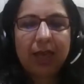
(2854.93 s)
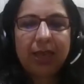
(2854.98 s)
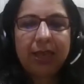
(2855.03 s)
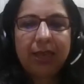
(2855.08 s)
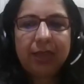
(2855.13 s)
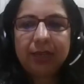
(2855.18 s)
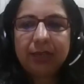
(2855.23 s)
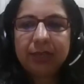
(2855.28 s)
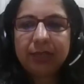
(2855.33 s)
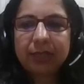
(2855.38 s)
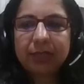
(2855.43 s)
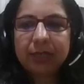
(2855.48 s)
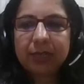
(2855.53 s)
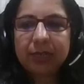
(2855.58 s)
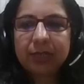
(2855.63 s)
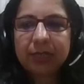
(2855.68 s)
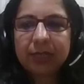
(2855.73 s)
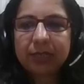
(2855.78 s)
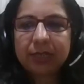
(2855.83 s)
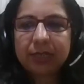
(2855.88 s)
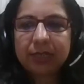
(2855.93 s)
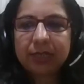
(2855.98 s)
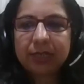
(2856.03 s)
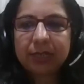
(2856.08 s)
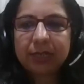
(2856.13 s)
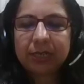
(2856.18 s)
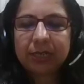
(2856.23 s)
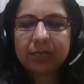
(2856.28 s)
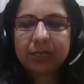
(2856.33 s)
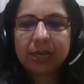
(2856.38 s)
is
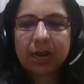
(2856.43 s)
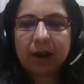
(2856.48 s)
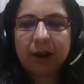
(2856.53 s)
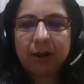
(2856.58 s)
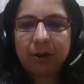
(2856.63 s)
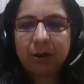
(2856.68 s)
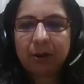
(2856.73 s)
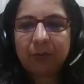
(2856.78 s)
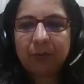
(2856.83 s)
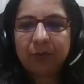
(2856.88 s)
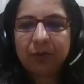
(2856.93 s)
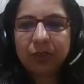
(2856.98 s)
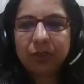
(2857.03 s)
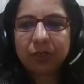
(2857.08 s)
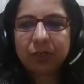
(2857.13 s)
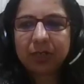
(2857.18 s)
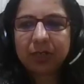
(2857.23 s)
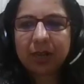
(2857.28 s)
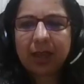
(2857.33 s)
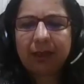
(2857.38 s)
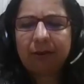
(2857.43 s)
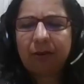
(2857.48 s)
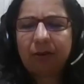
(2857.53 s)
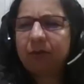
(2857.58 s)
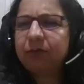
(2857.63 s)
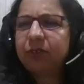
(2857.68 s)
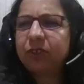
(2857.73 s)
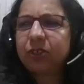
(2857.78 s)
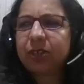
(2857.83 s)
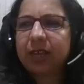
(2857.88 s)
a startup which is like
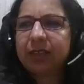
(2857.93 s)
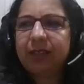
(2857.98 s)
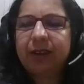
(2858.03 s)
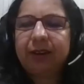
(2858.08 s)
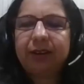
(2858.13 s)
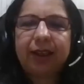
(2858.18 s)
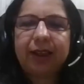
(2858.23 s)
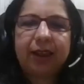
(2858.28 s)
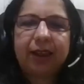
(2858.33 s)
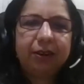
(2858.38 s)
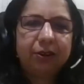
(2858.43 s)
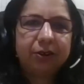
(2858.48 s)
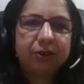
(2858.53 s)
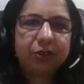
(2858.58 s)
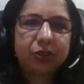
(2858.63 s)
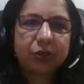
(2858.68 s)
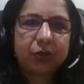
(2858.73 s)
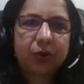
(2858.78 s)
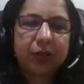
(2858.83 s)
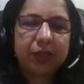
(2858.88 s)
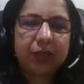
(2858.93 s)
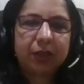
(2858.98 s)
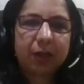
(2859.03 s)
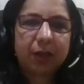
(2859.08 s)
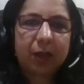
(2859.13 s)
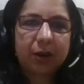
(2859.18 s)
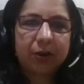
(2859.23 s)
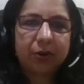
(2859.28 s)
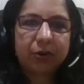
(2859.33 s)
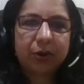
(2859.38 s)
almost, I think, 10 years old in the
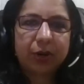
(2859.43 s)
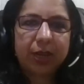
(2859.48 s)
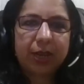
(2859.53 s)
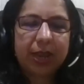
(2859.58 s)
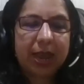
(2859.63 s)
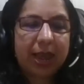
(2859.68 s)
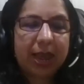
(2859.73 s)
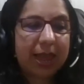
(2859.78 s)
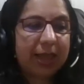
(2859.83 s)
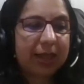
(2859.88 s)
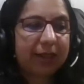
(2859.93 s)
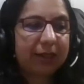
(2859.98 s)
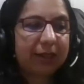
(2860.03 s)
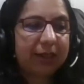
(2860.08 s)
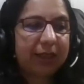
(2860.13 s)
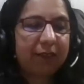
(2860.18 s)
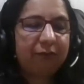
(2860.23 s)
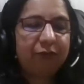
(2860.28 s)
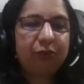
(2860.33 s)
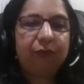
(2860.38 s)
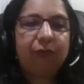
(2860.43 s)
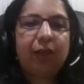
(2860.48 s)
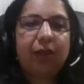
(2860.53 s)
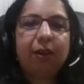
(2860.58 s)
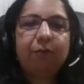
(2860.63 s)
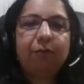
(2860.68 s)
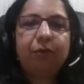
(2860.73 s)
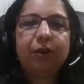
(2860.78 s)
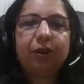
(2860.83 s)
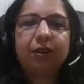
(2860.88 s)
country, and they have
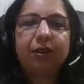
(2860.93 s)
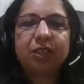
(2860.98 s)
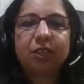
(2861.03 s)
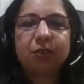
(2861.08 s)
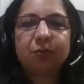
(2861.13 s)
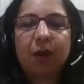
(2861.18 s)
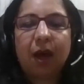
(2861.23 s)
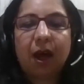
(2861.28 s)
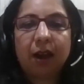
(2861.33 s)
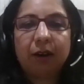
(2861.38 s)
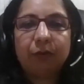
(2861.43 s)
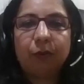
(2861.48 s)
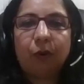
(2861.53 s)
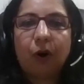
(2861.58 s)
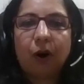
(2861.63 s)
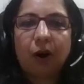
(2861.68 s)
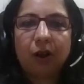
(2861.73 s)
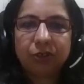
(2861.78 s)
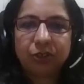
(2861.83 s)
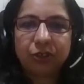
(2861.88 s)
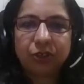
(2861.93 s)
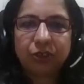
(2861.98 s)
developed a smart watch